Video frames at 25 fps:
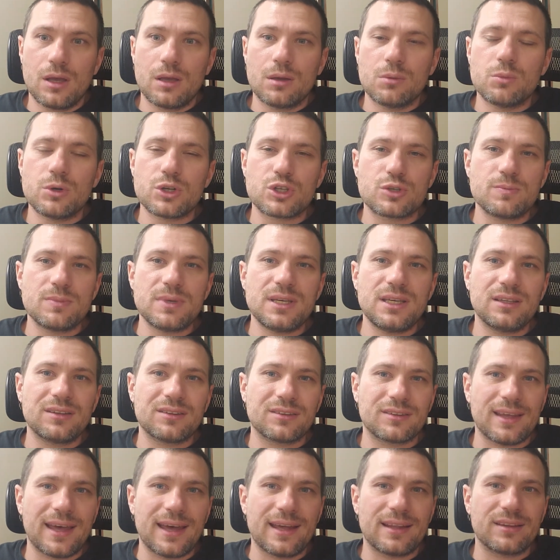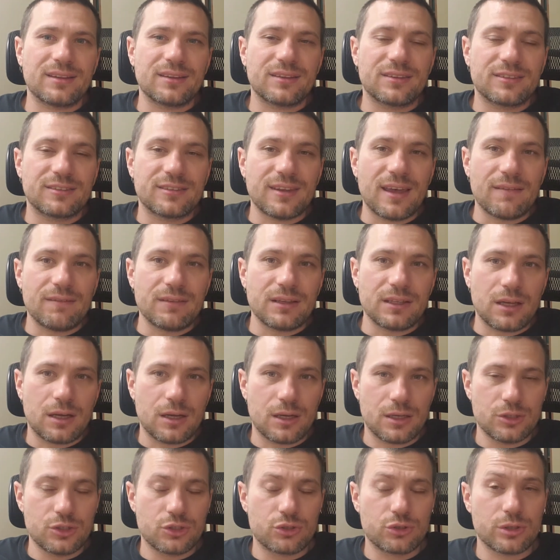which means that
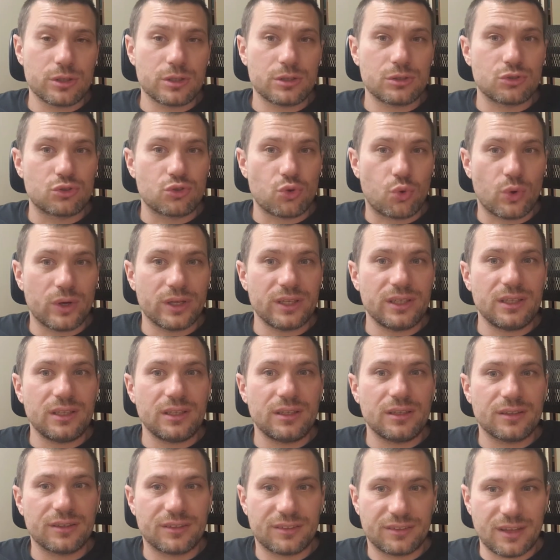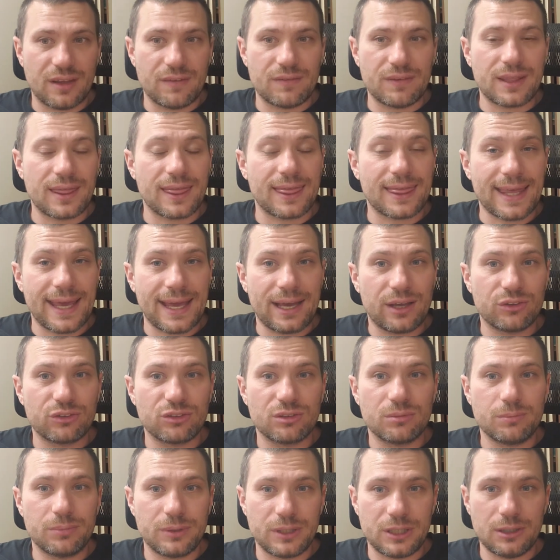
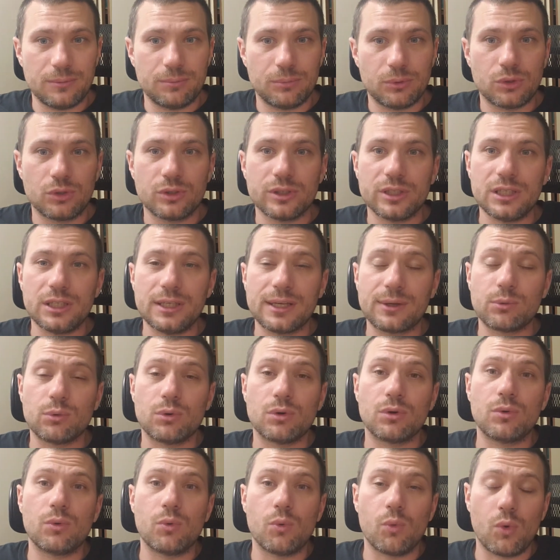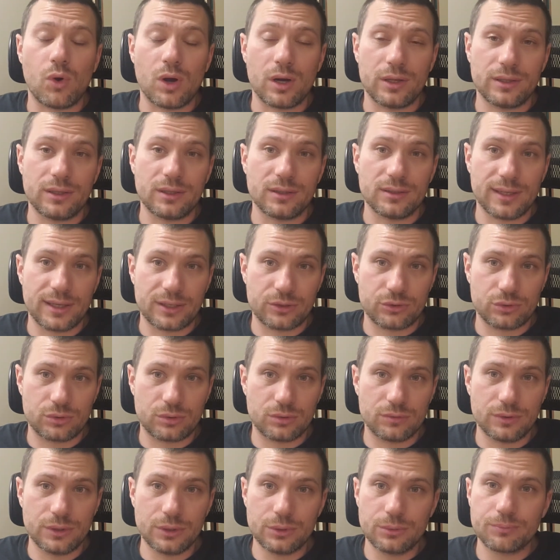727,000 people equal one electoral
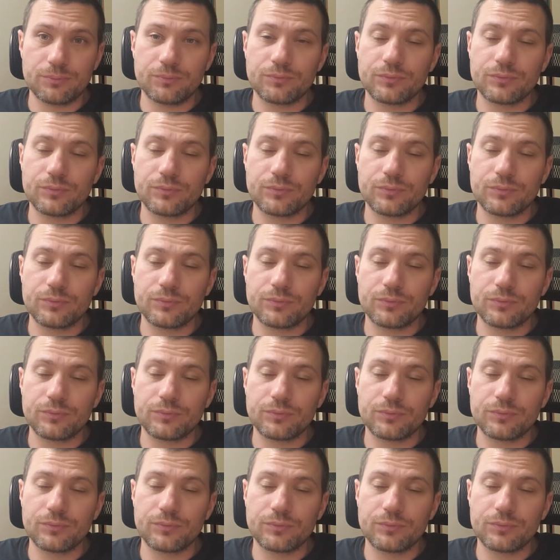vote.